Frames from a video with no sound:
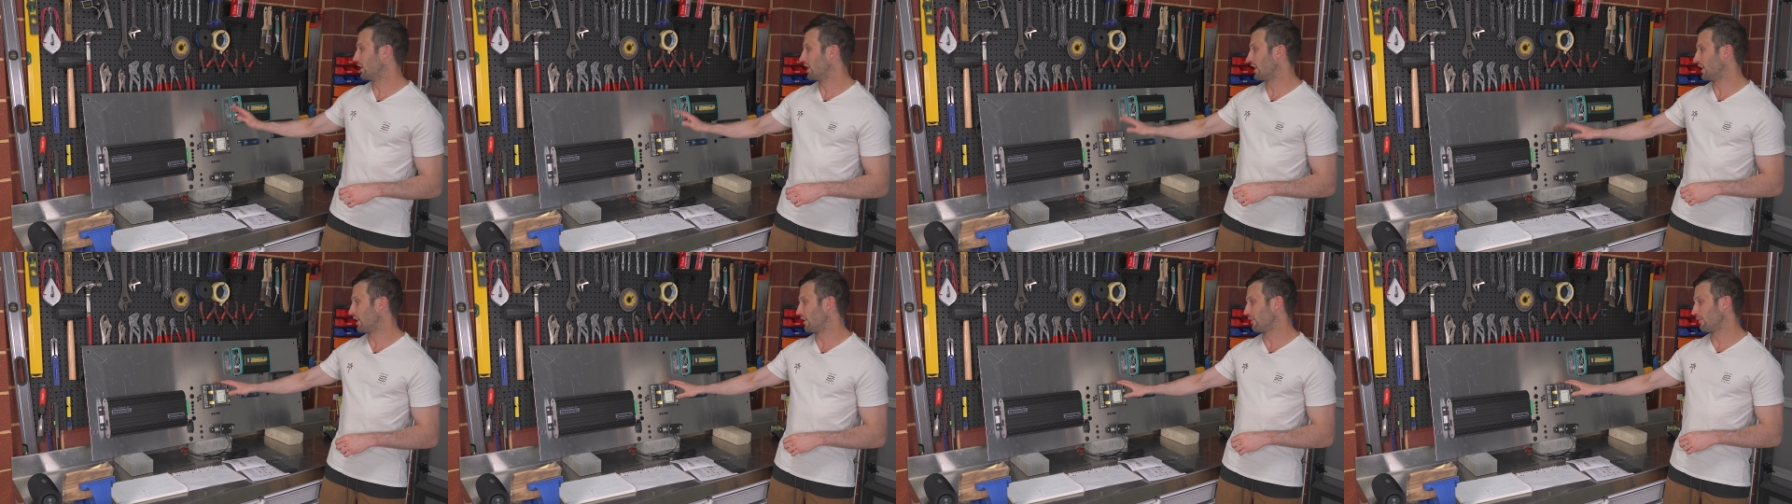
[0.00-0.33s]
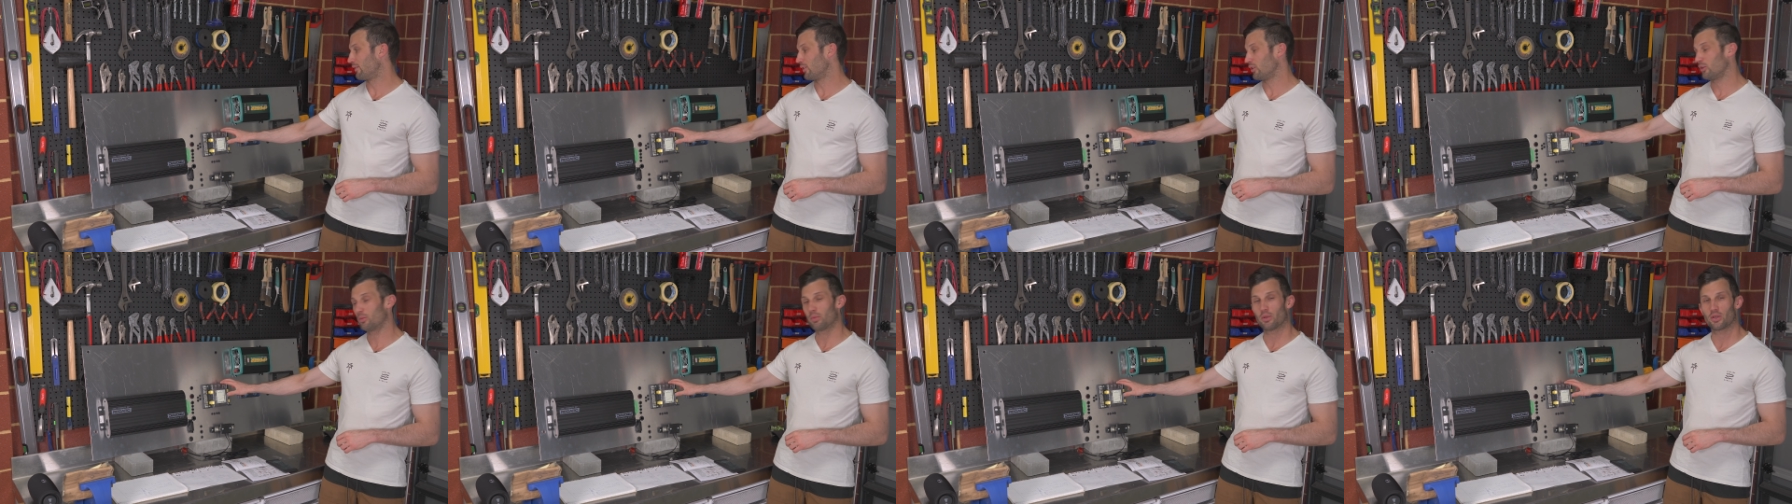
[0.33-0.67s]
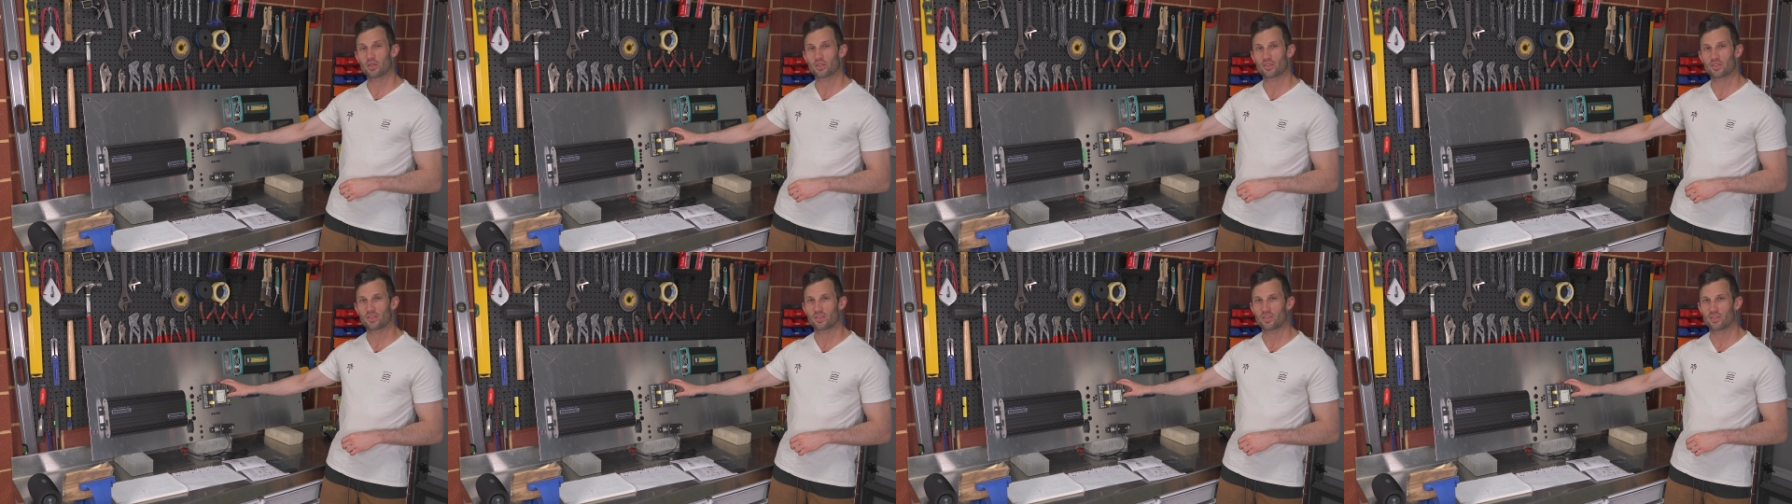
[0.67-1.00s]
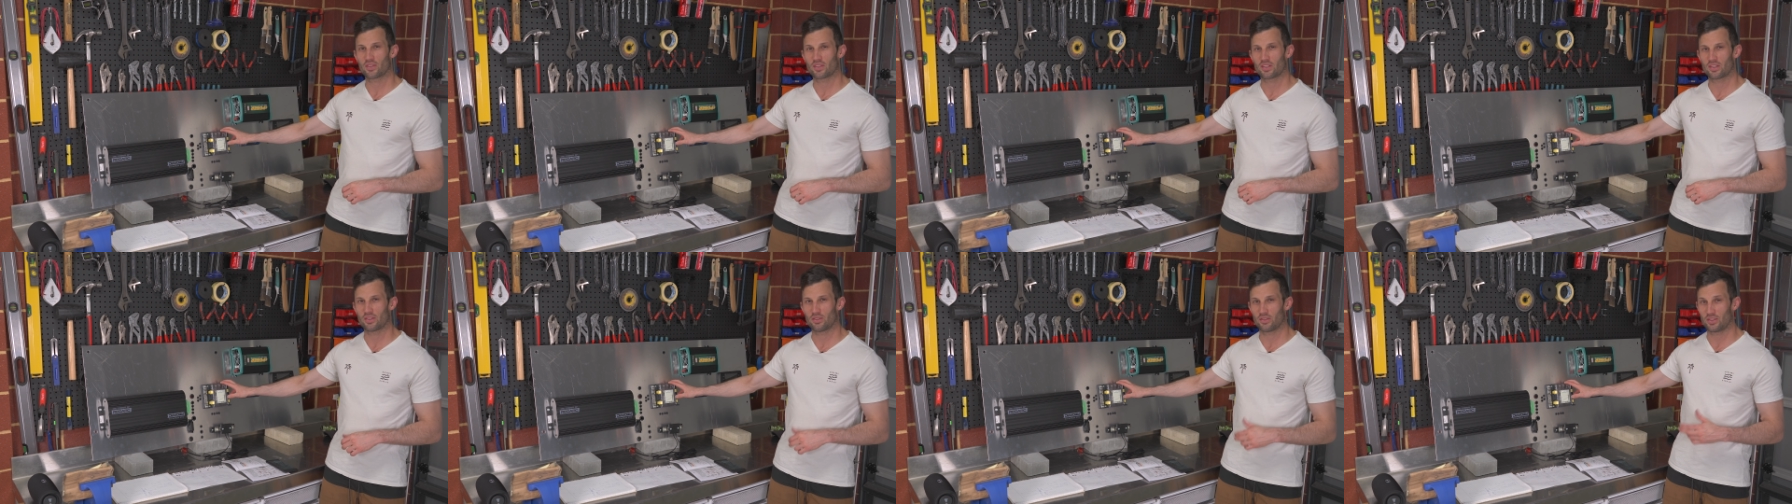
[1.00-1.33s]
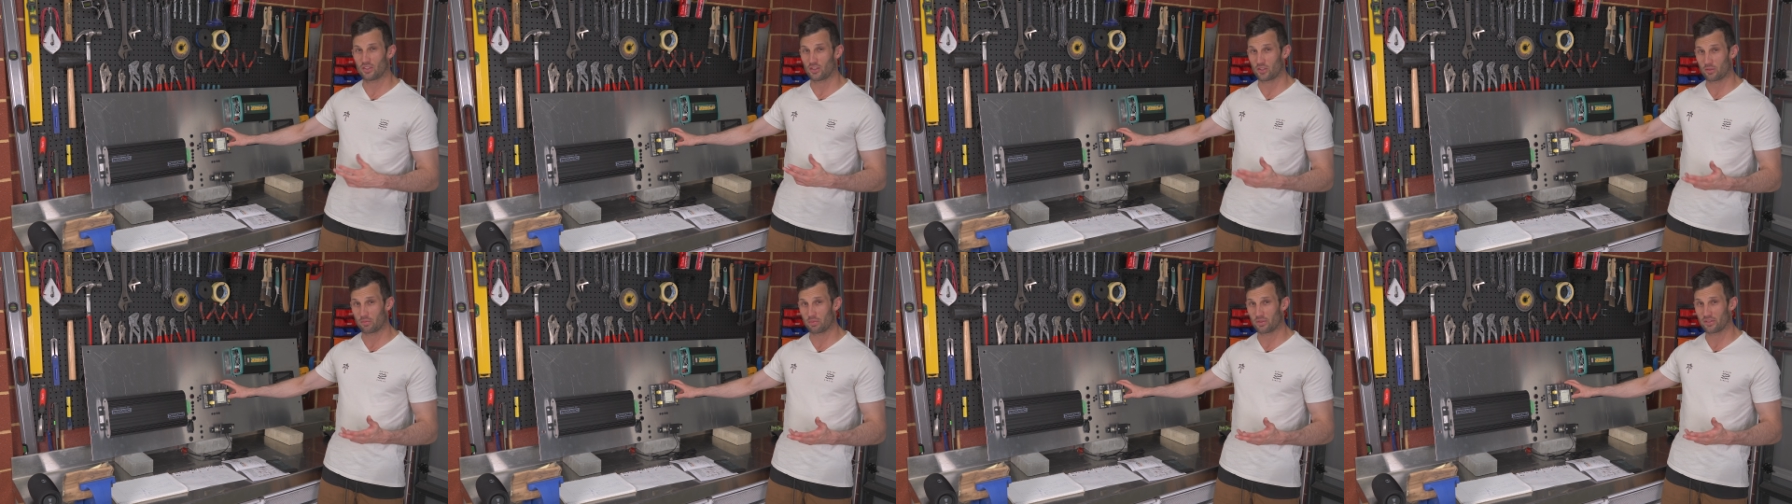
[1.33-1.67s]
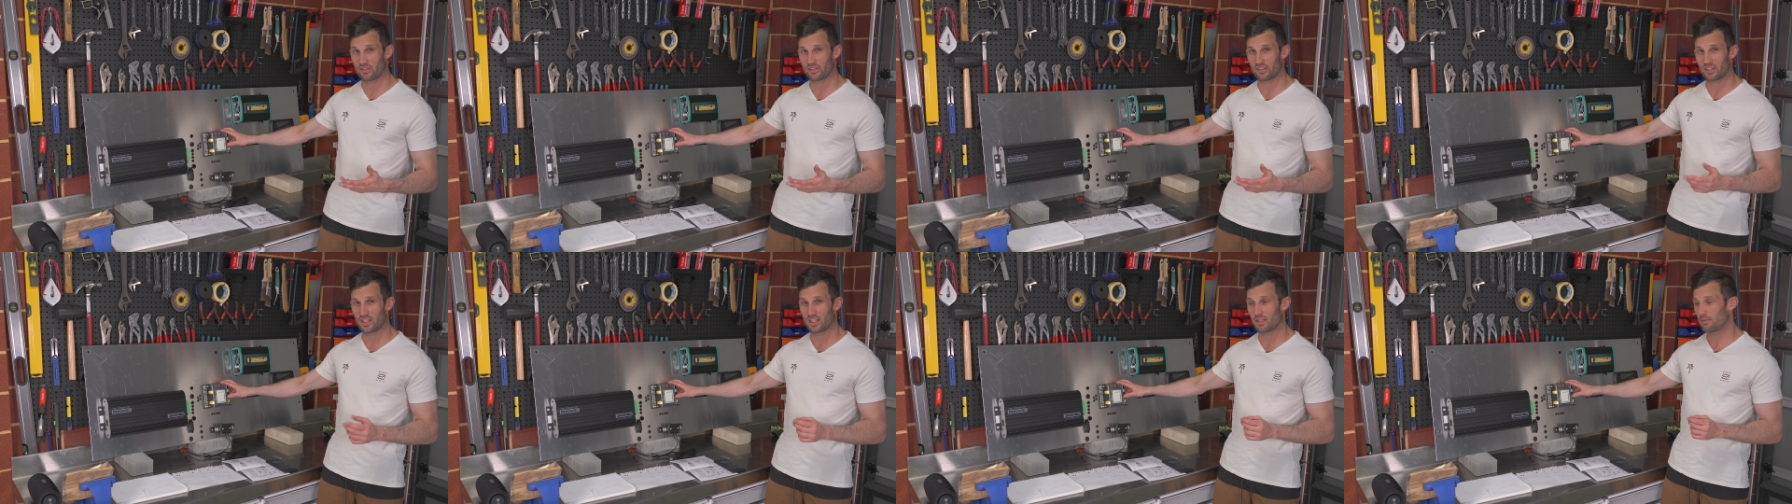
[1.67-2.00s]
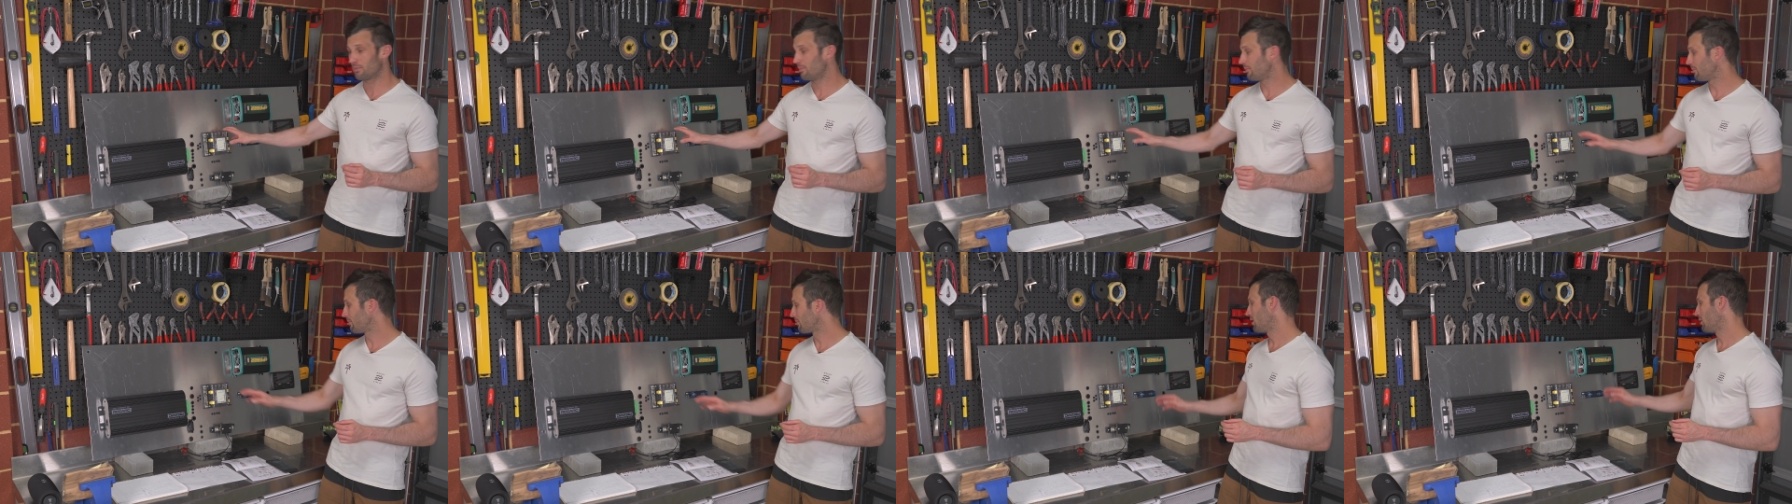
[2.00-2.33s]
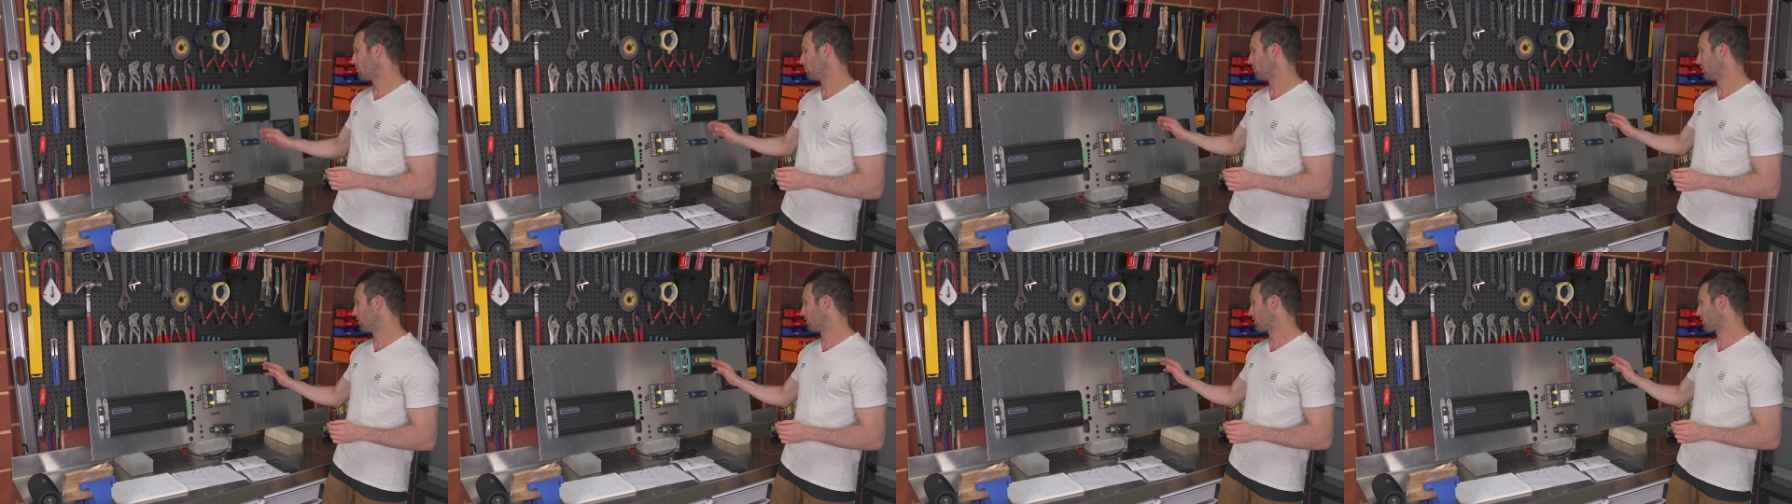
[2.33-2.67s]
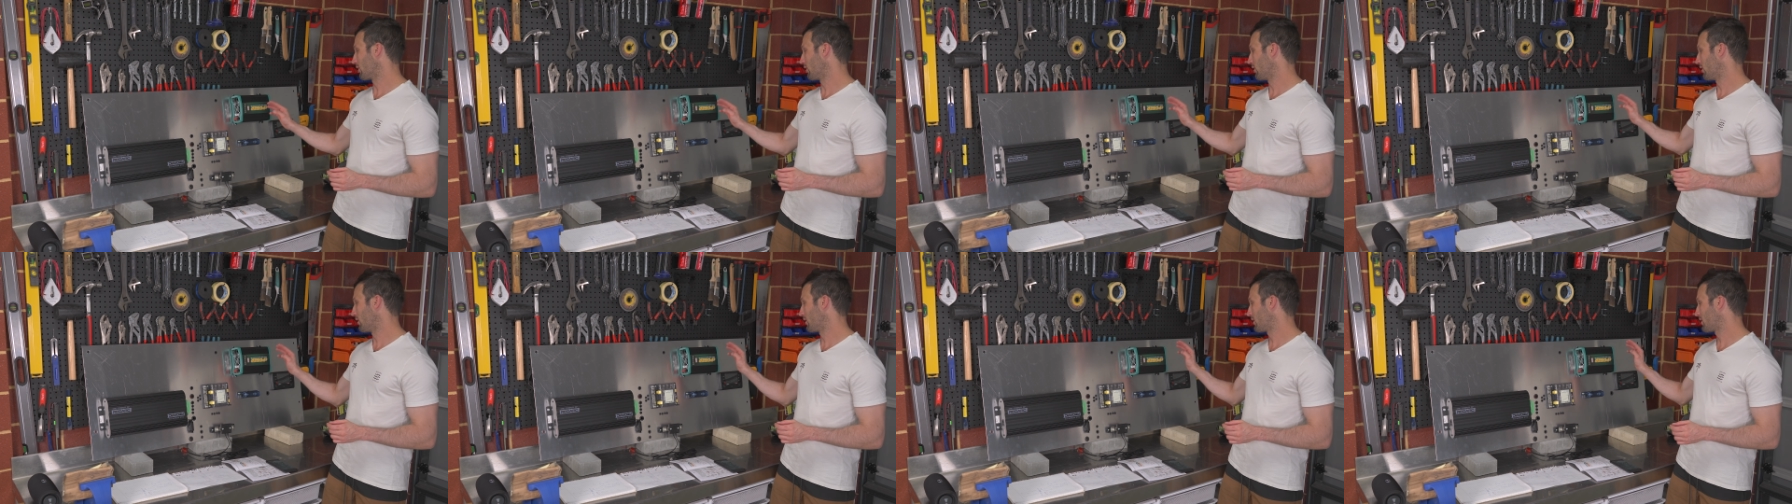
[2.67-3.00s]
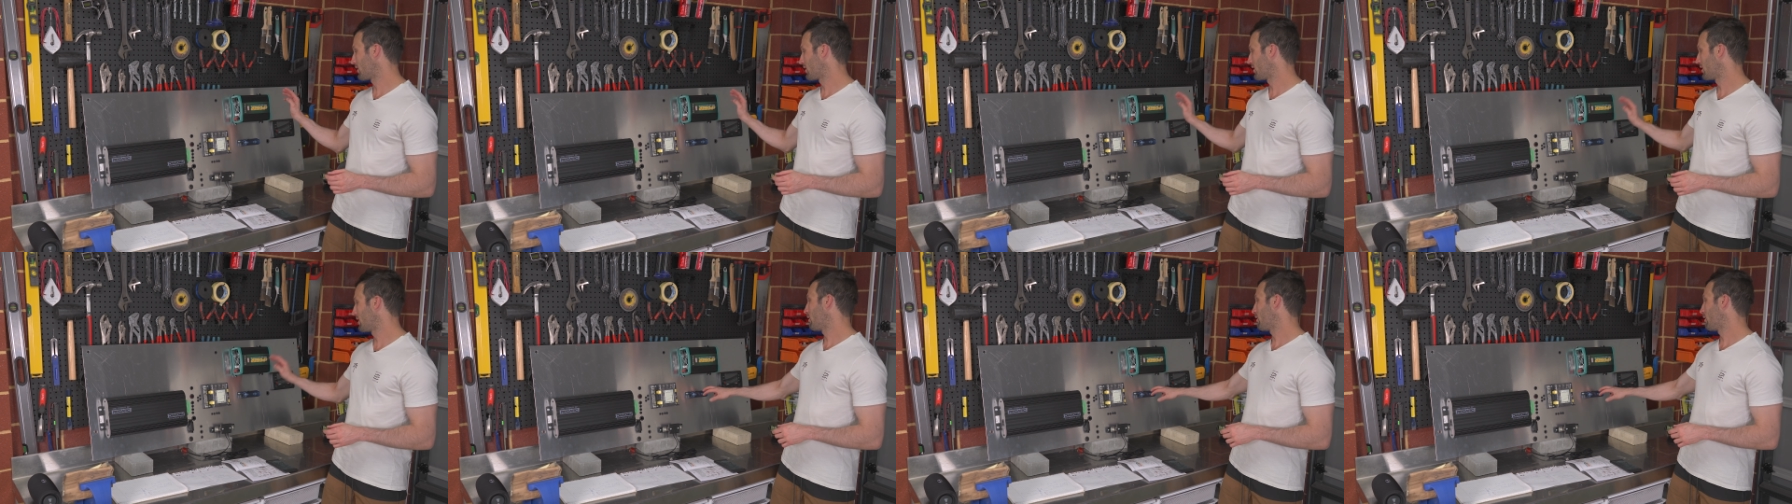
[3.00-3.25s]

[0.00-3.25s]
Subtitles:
a fuse box distribution hub. We've got